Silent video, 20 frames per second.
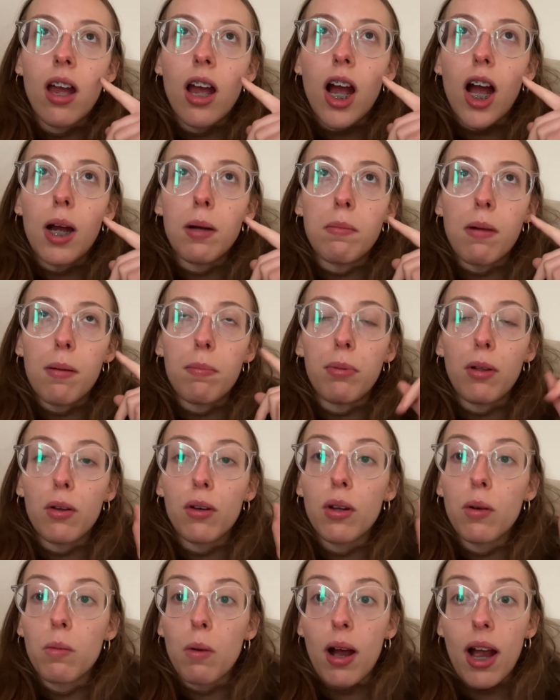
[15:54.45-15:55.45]
I'm
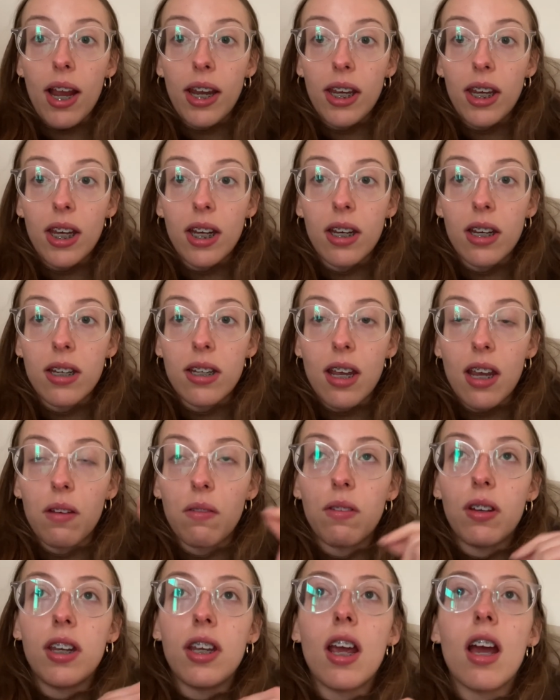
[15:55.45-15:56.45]
uploading what I eat in a day
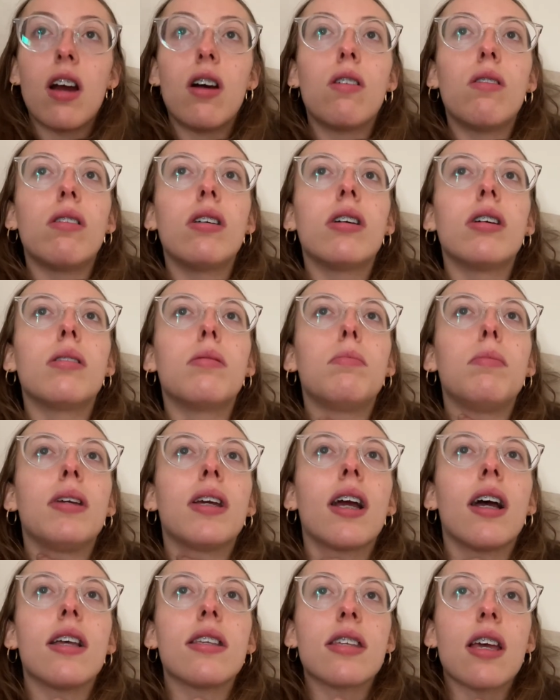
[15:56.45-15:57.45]
video
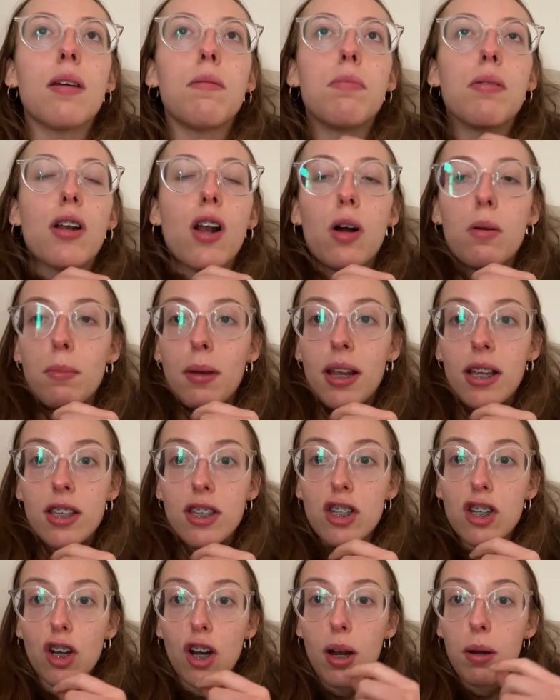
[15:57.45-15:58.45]
because I put it on my
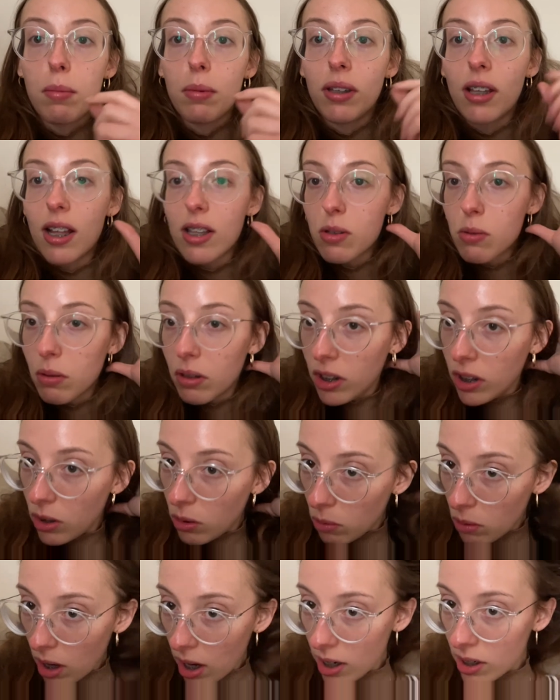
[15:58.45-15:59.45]
Instagram and that's what you
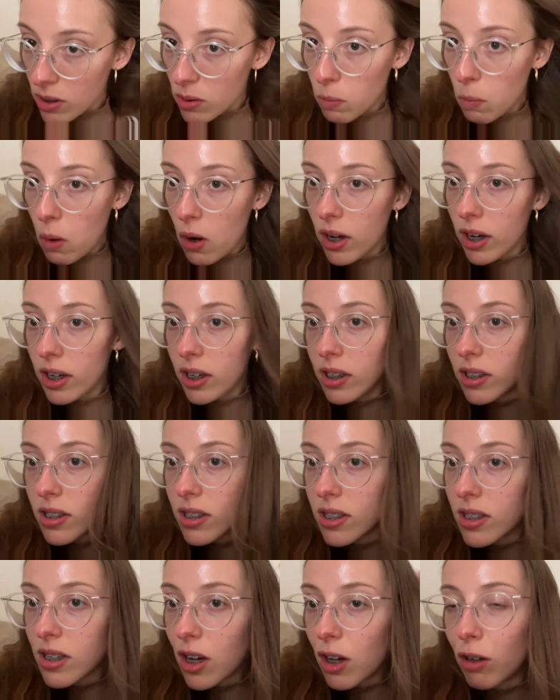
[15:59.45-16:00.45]
guys wanted.
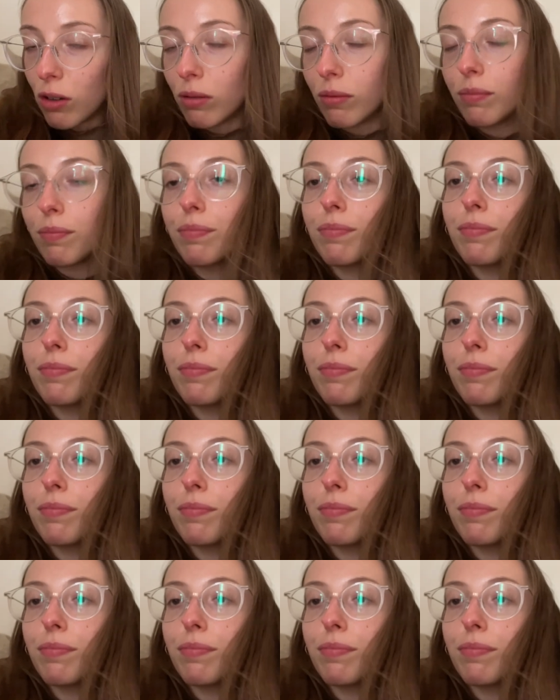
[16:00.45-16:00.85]
So